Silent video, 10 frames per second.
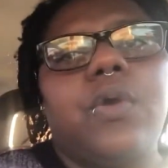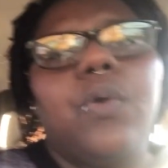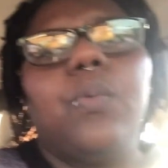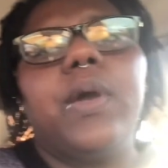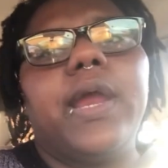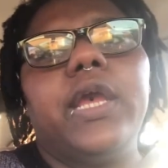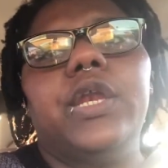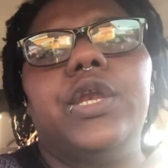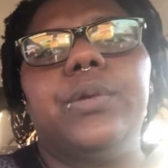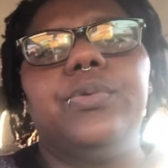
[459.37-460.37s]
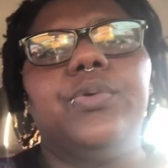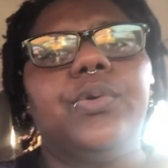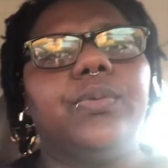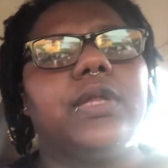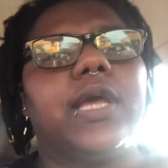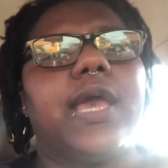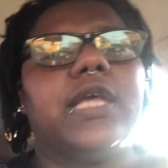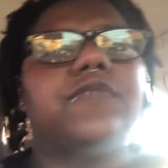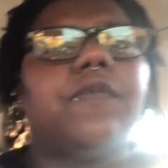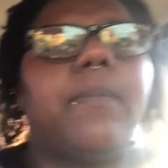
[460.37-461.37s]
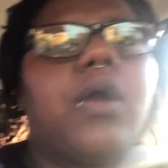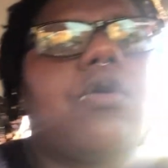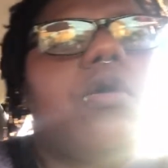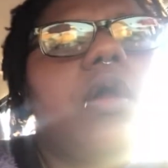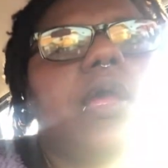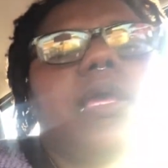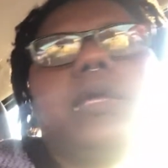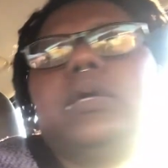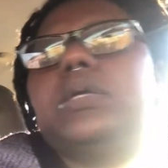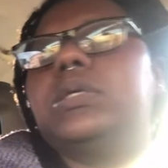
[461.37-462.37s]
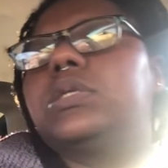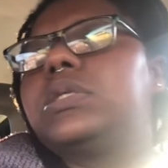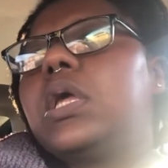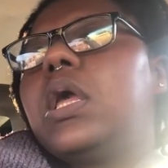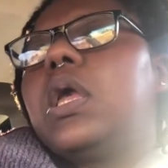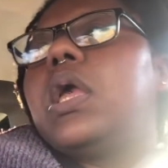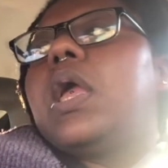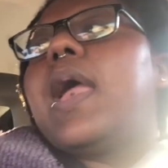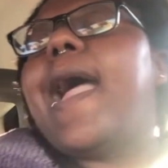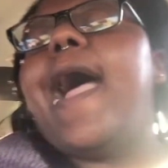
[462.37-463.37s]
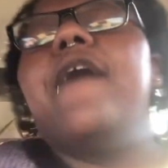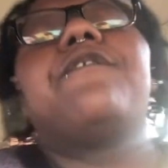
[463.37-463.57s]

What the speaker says: what I ended up doing with the gas for my car is I